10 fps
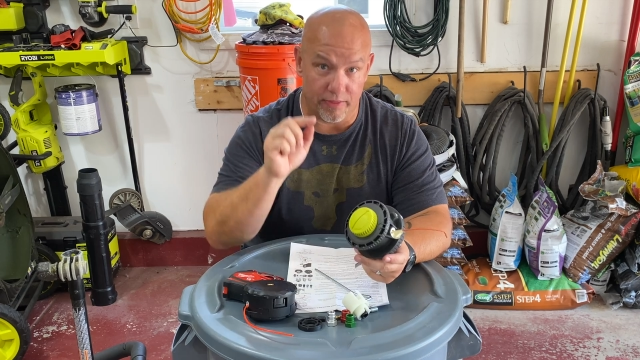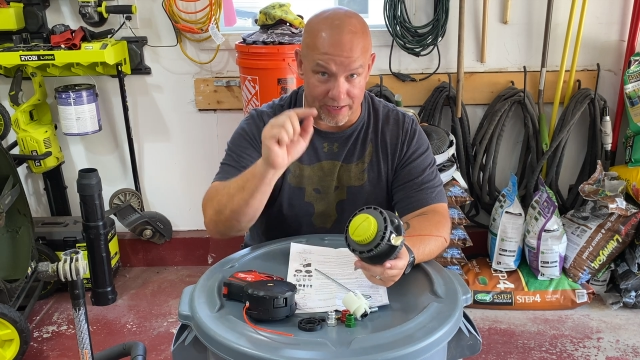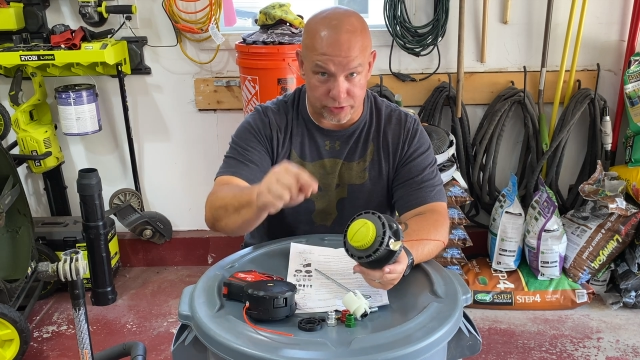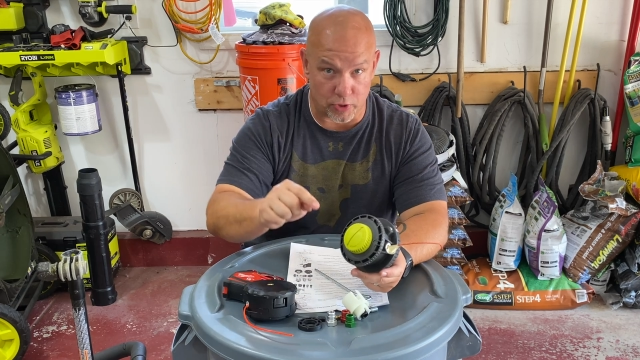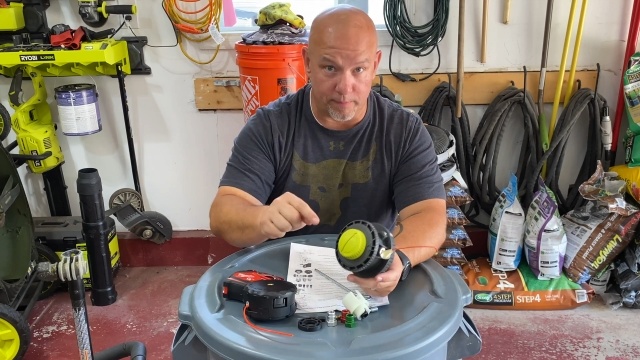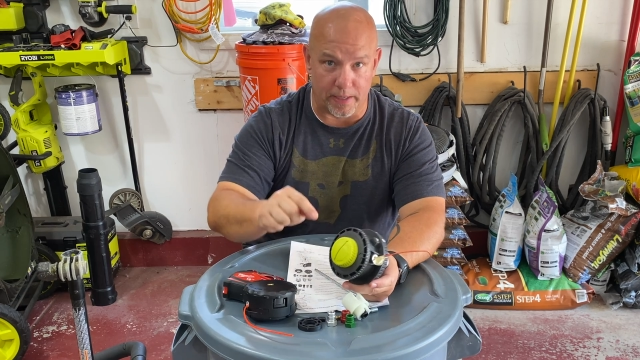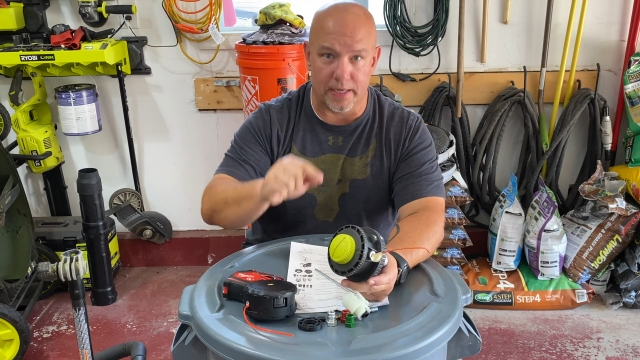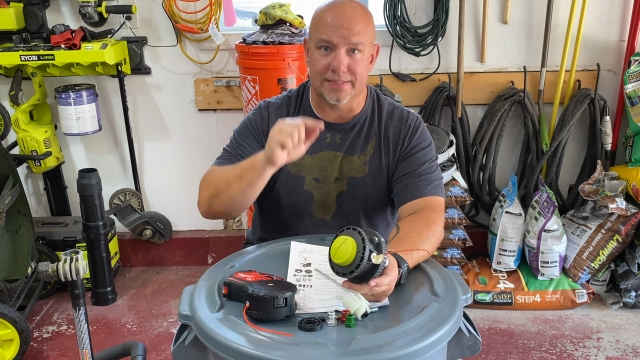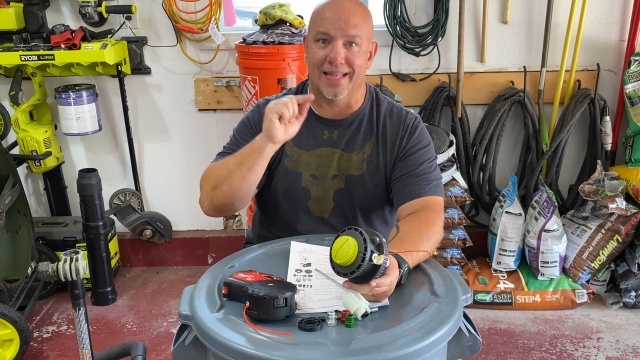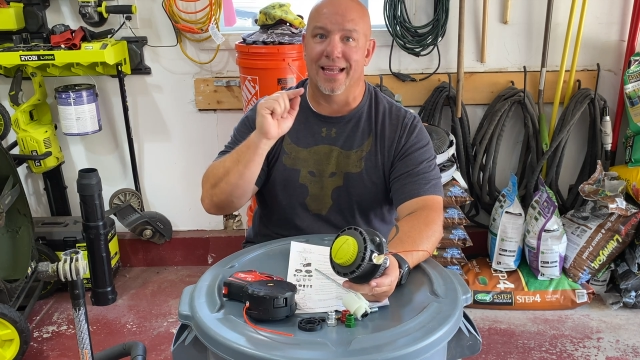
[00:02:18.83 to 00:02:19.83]
That trimming
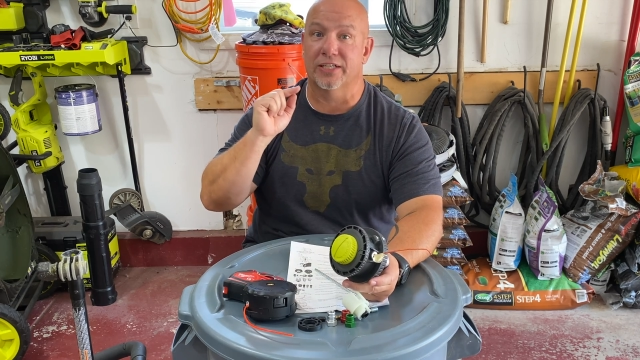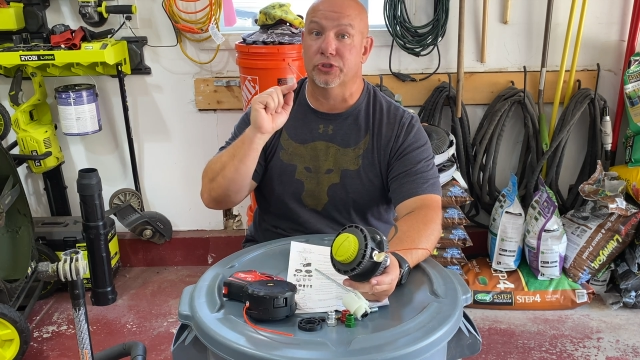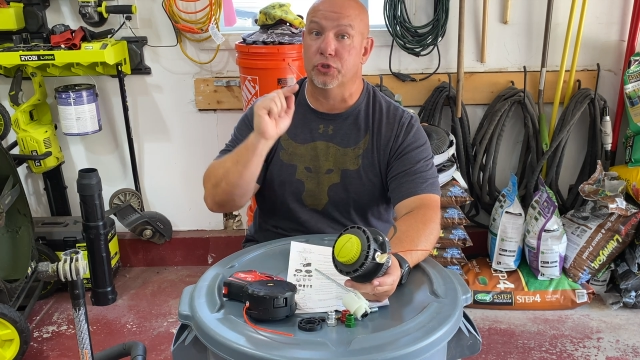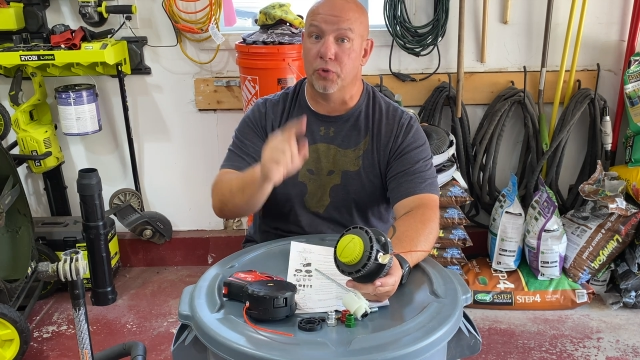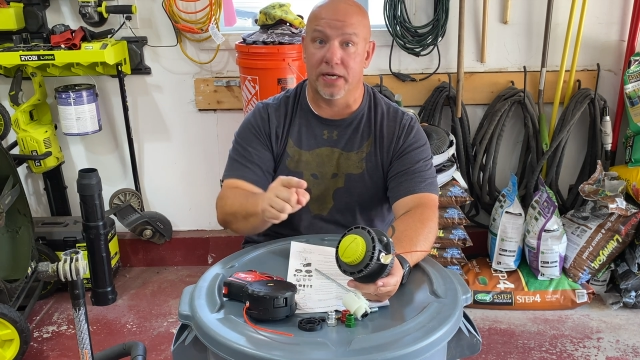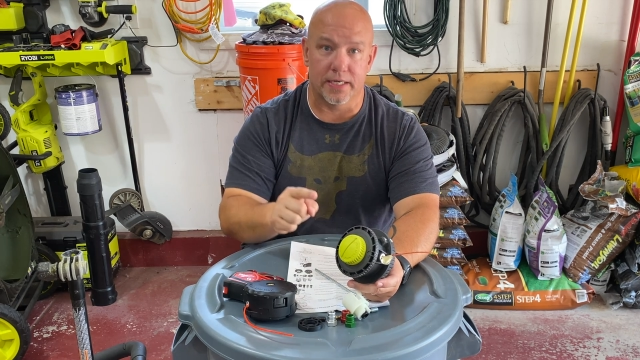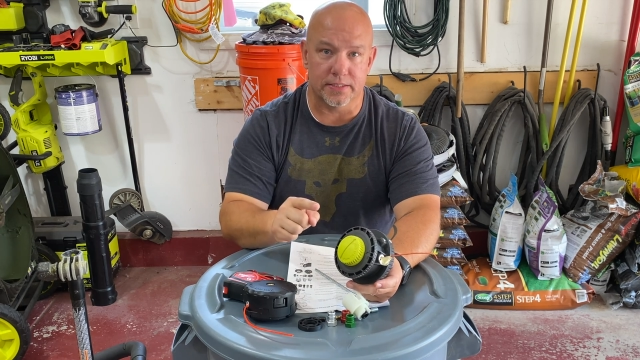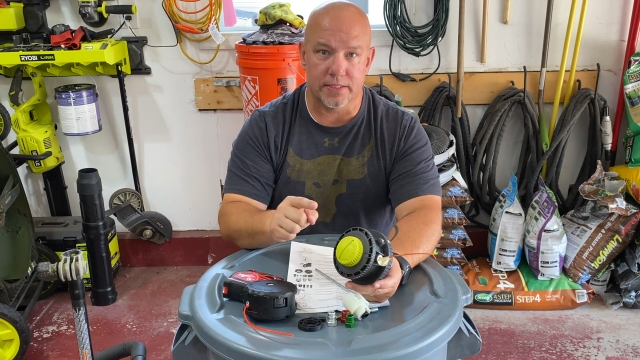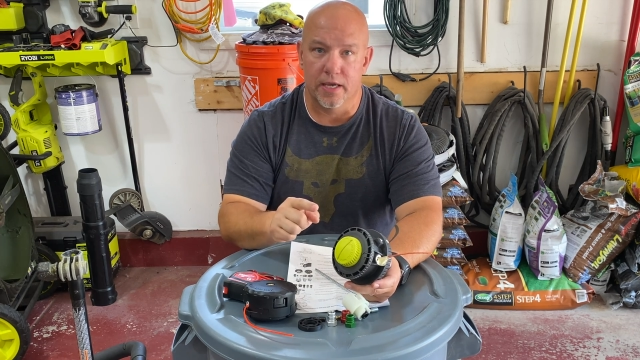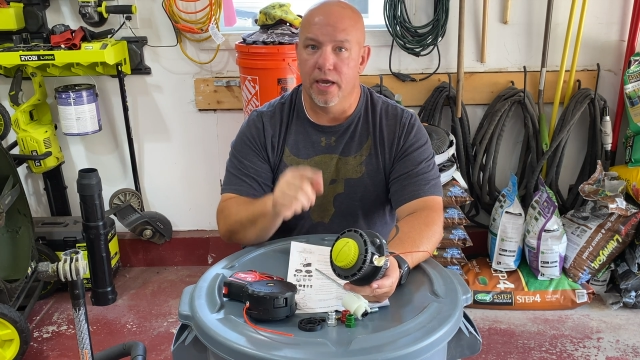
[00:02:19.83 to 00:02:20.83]
is a lot of
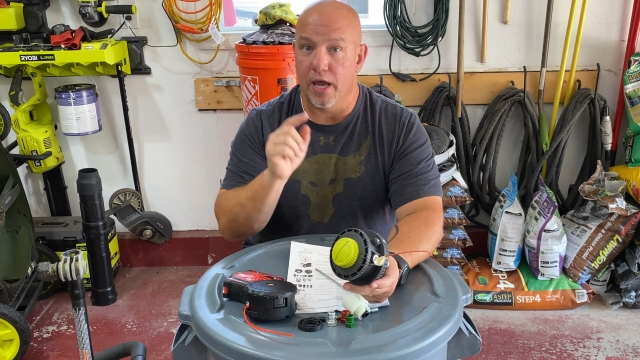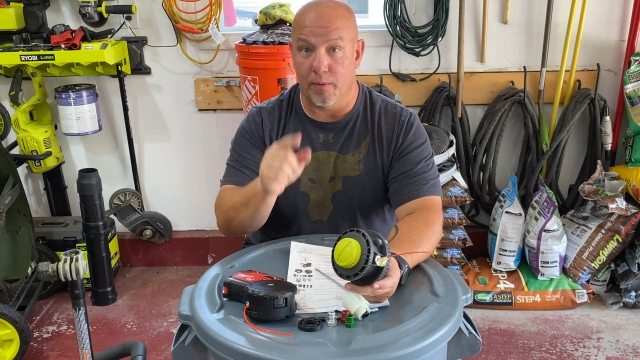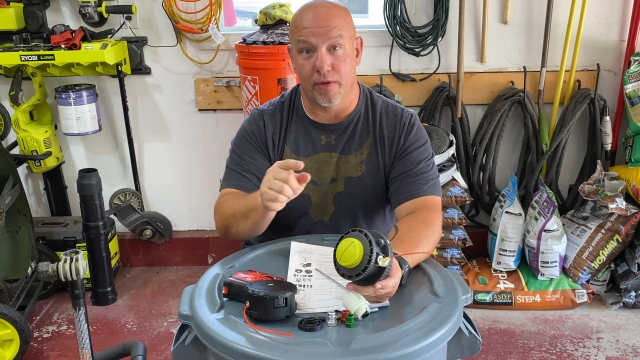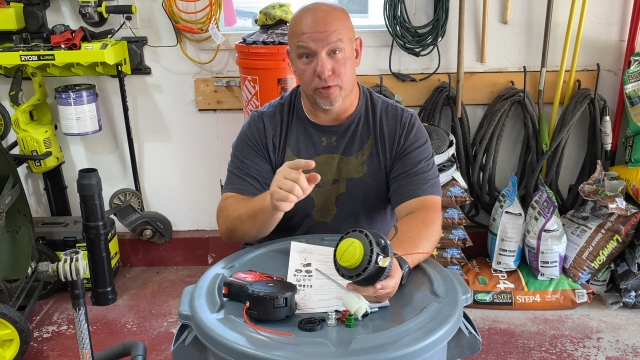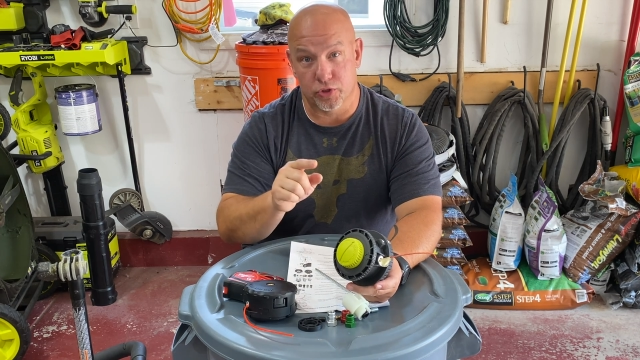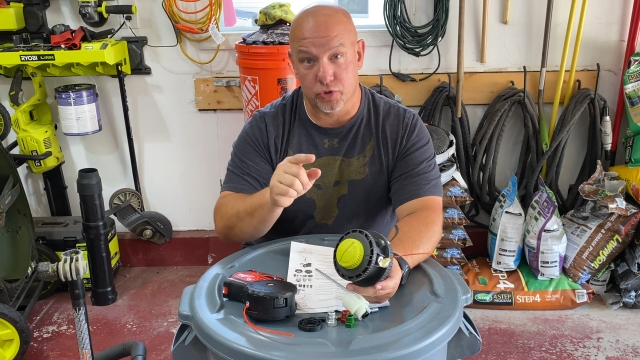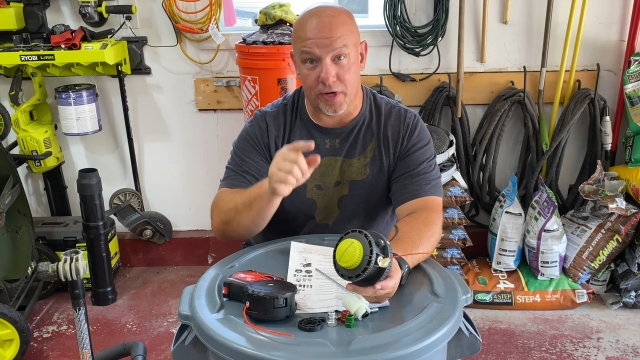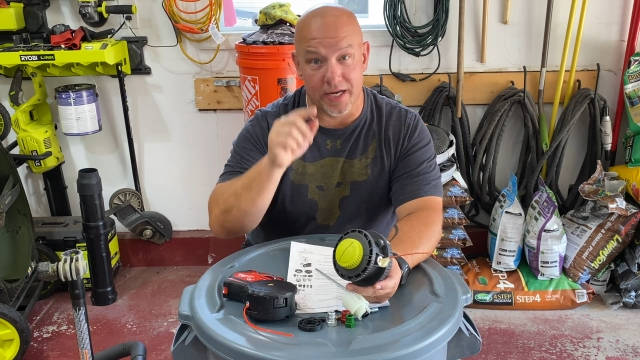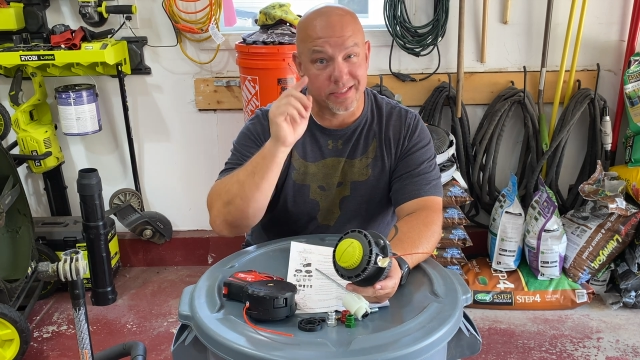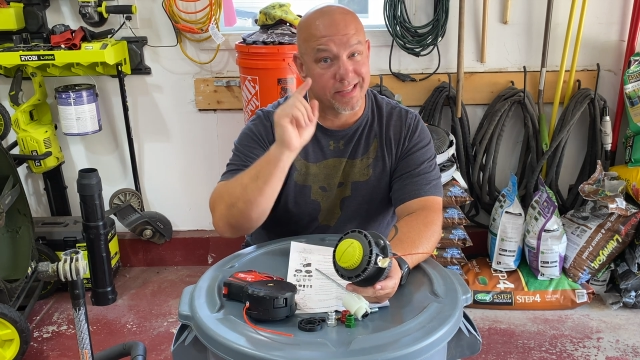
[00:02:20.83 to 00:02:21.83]
trees, and around those
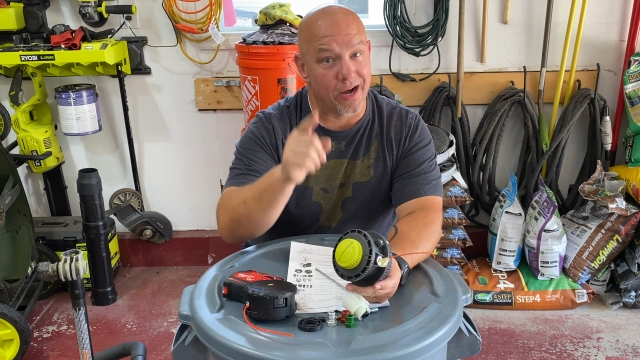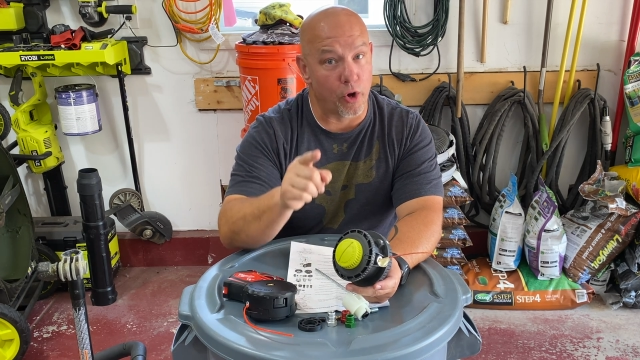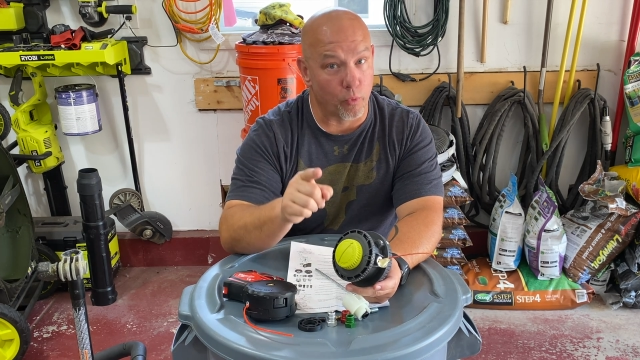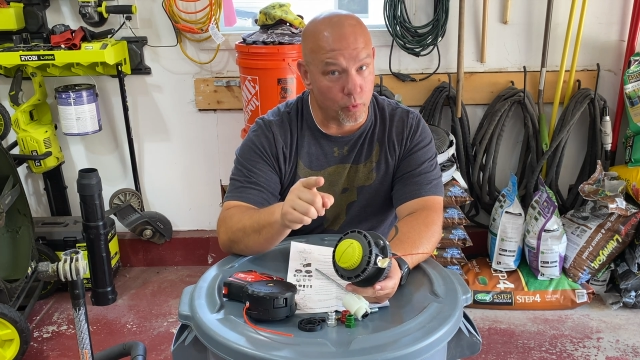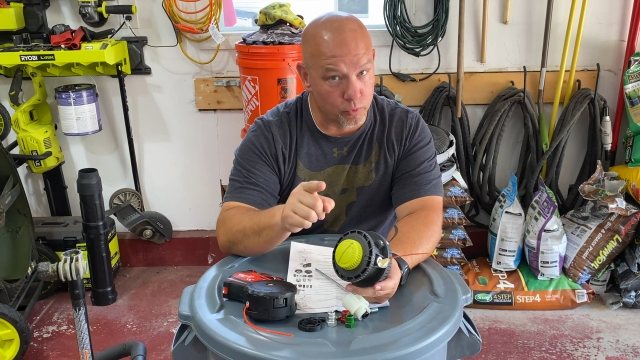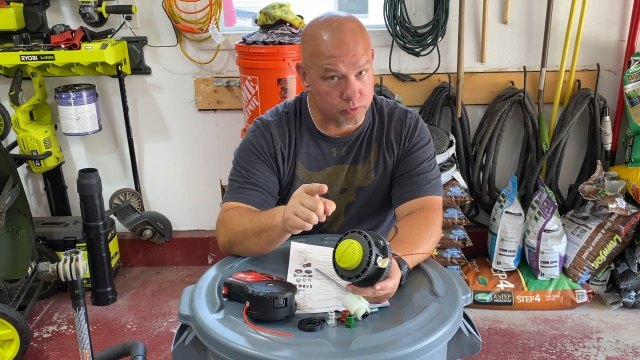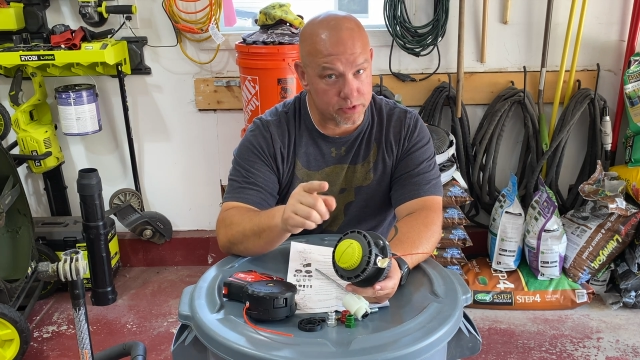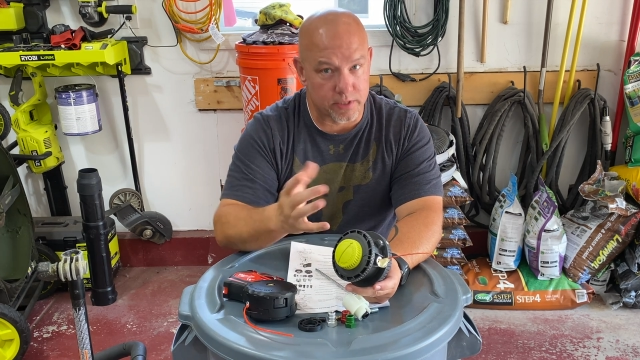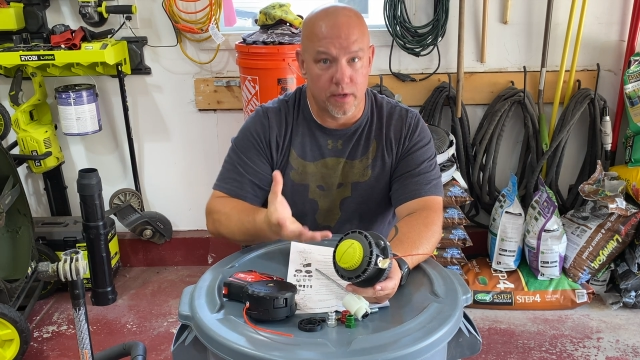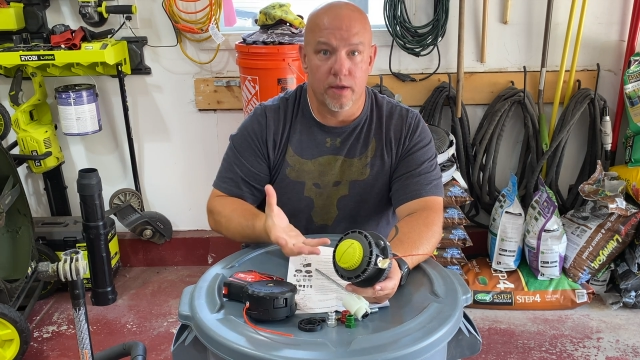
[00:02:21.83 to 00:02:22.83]
trees, there are
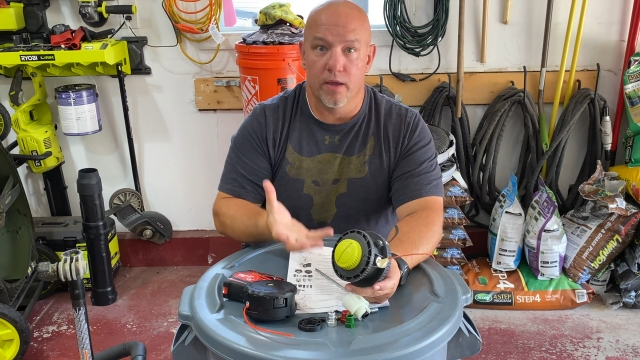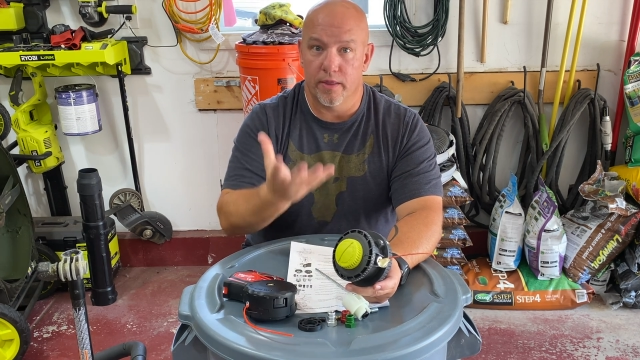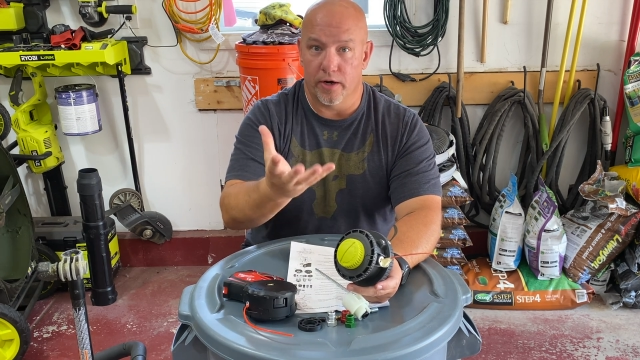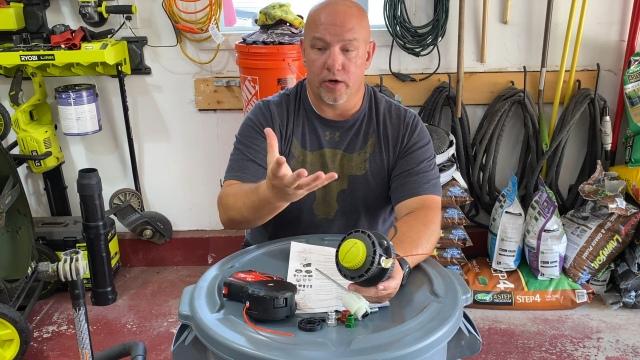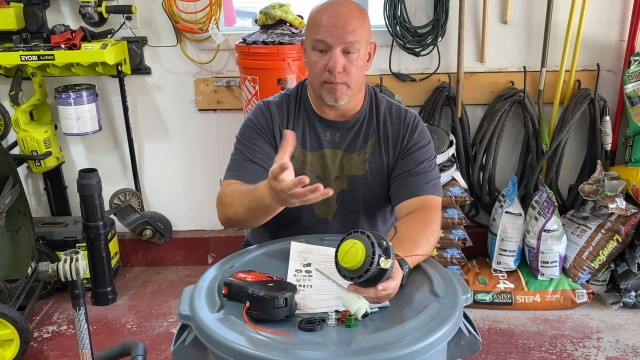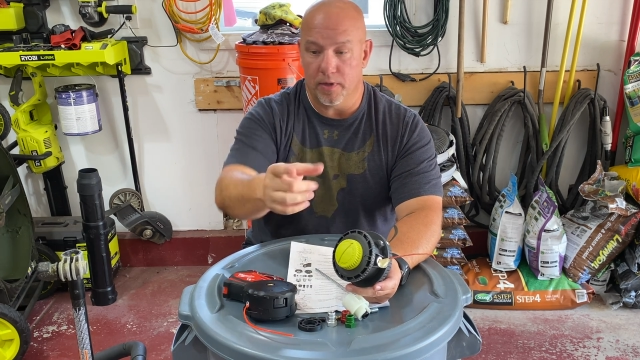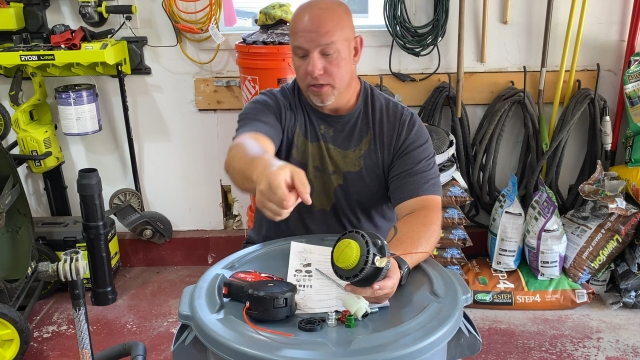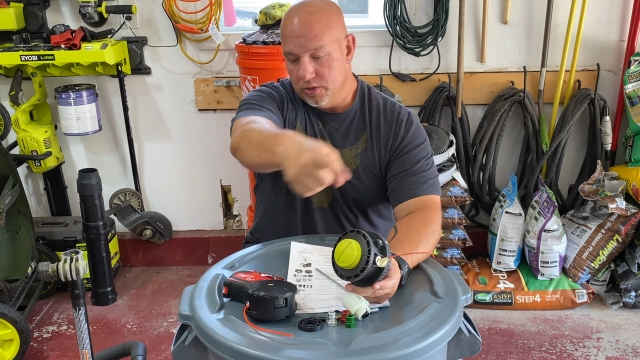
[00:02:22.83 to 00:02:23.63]
roots that are coming.